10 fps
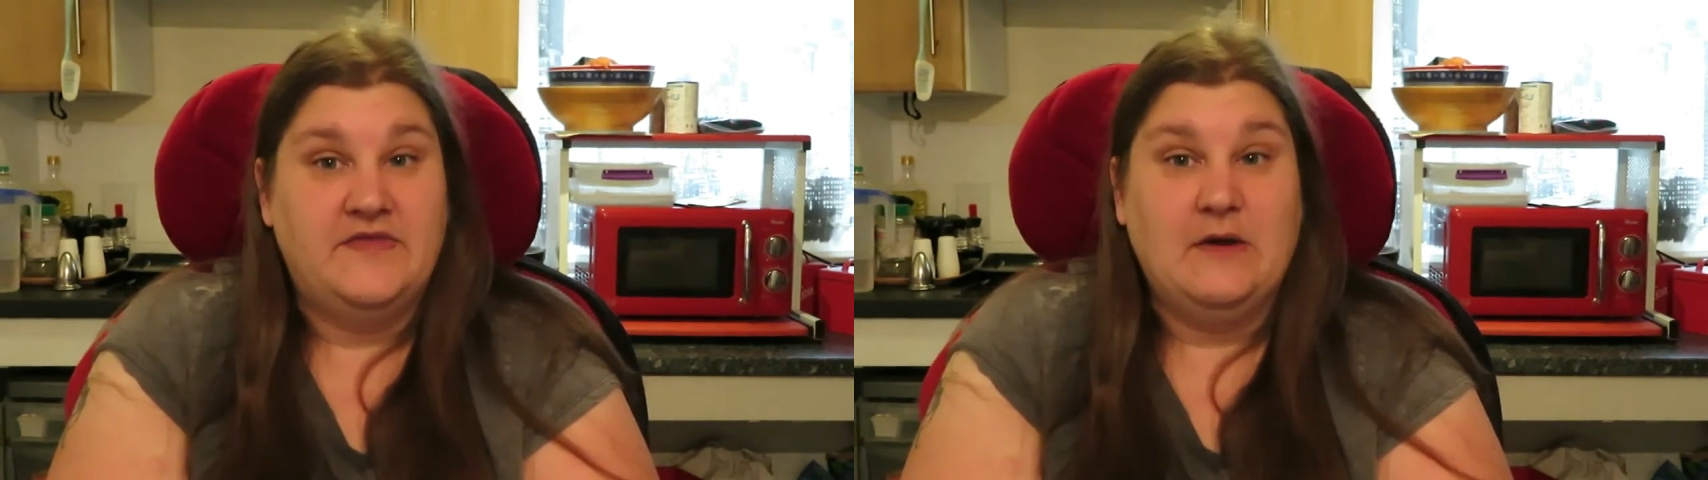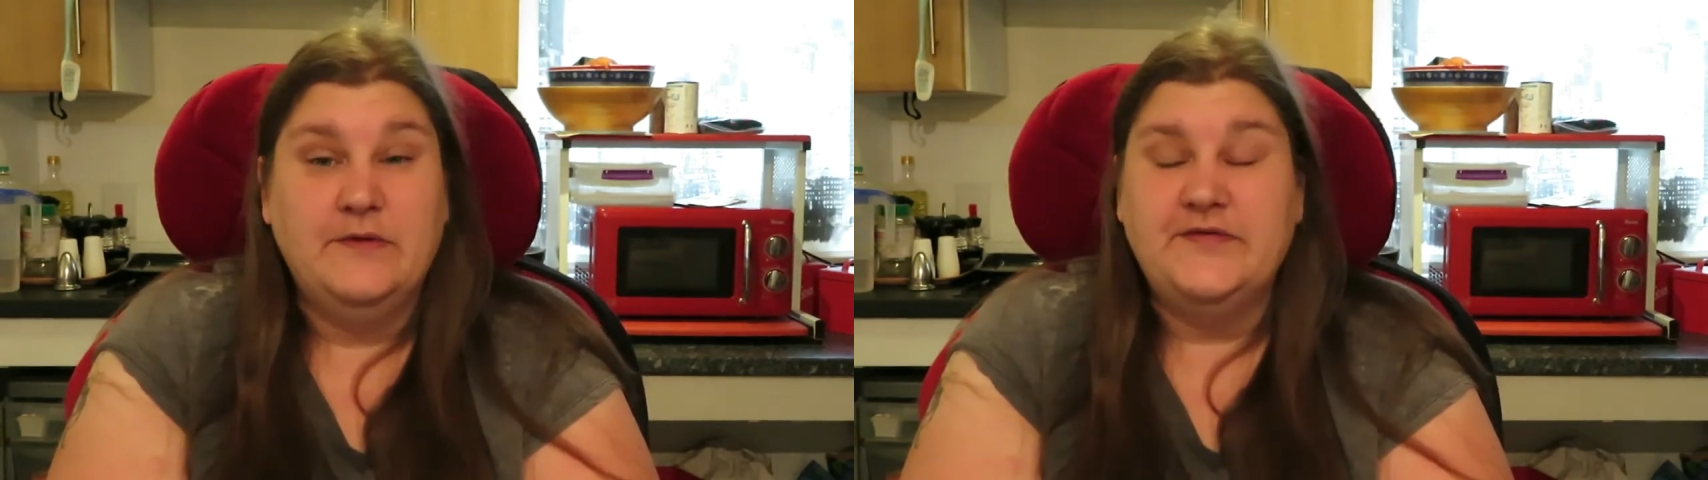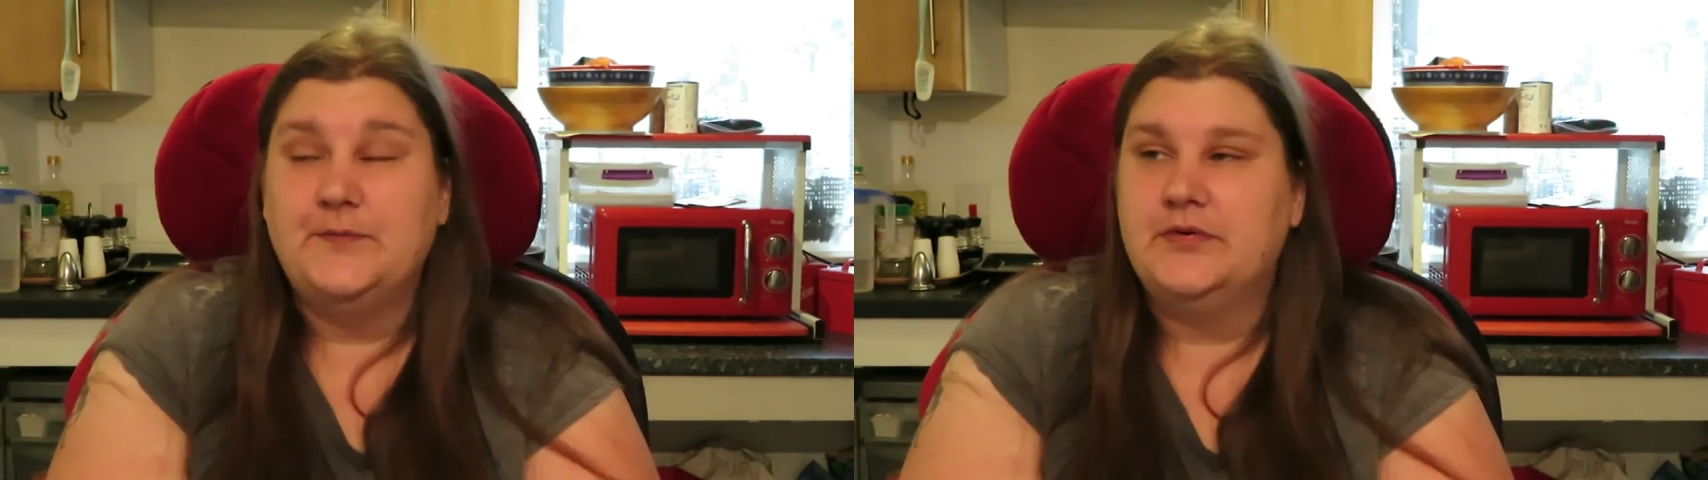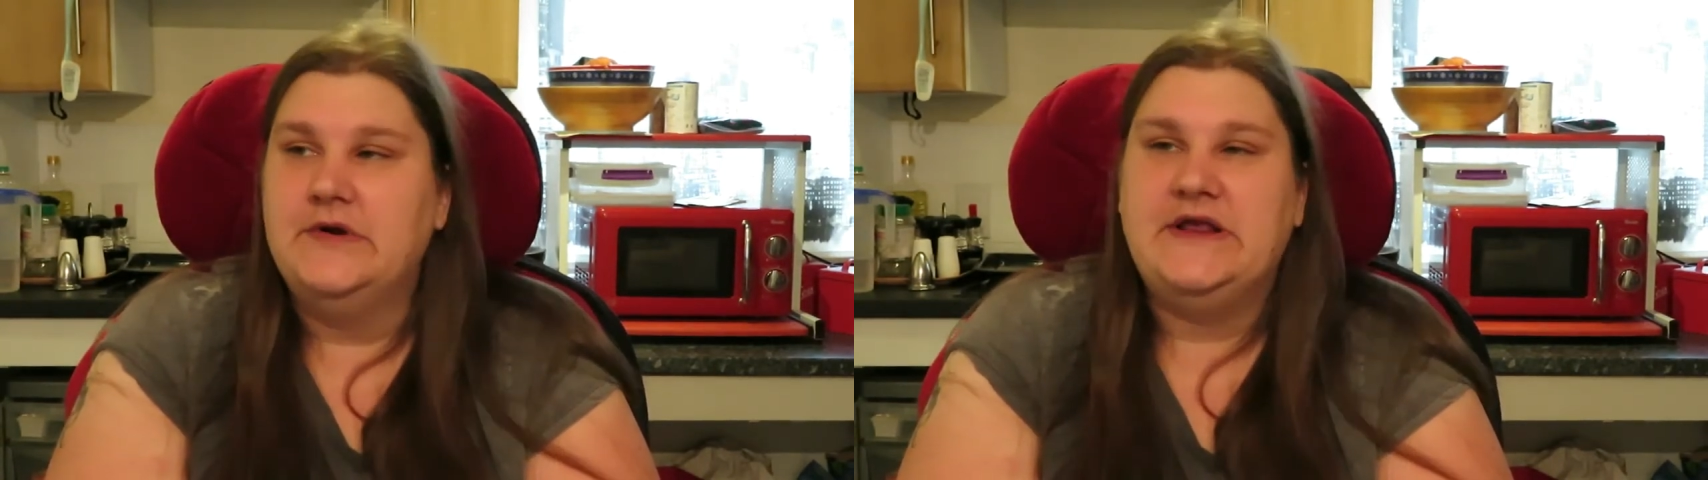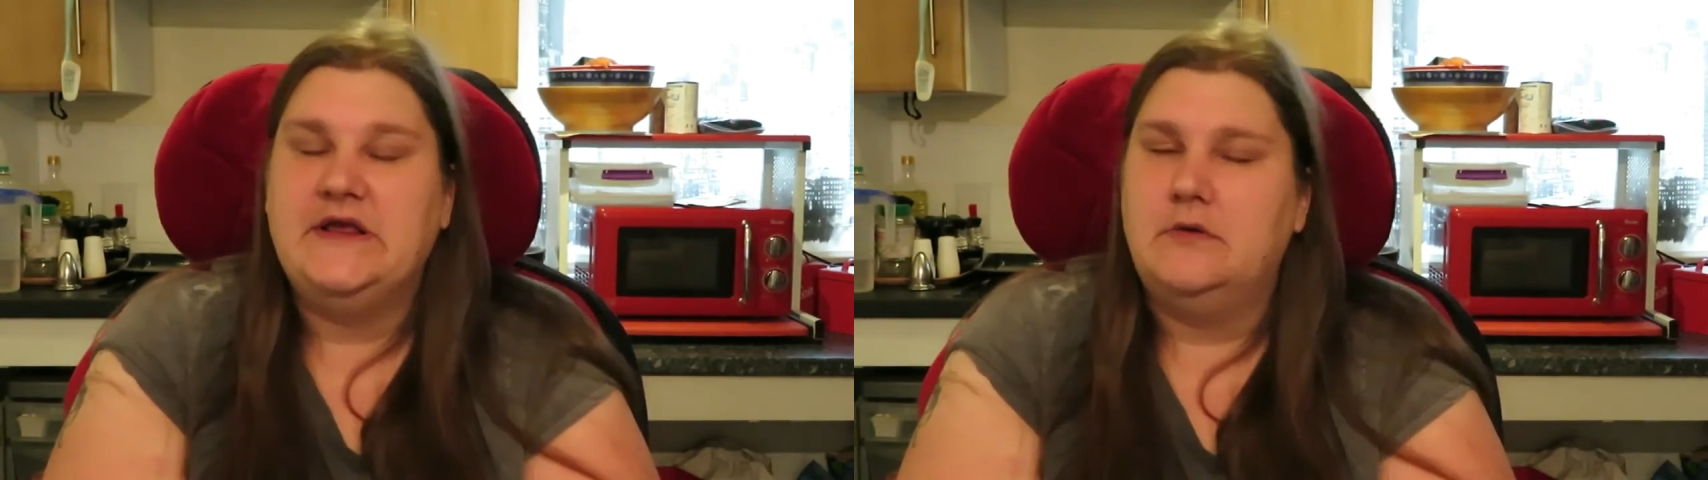that was
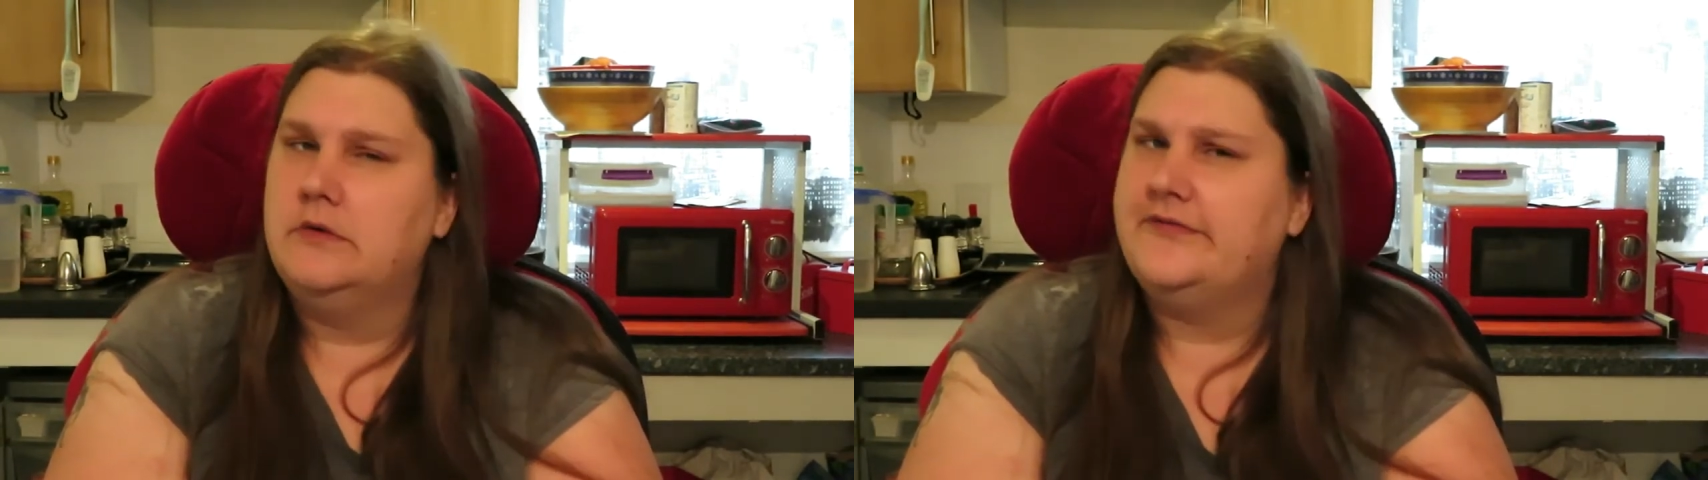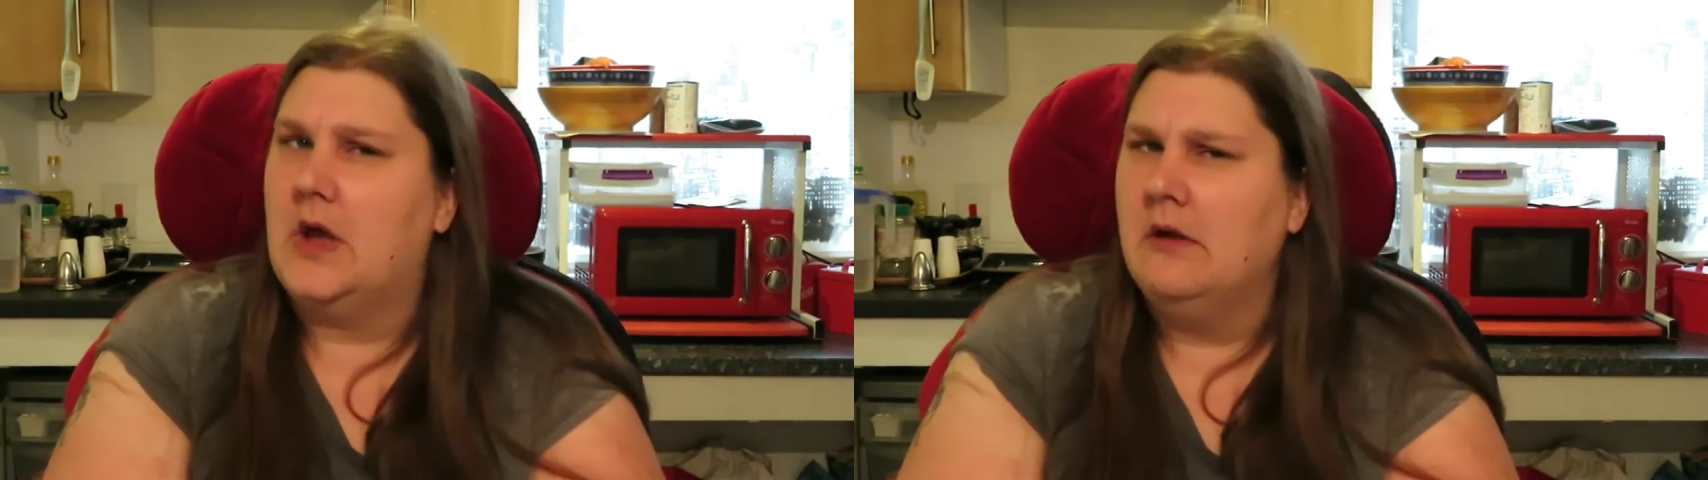pretty awesome.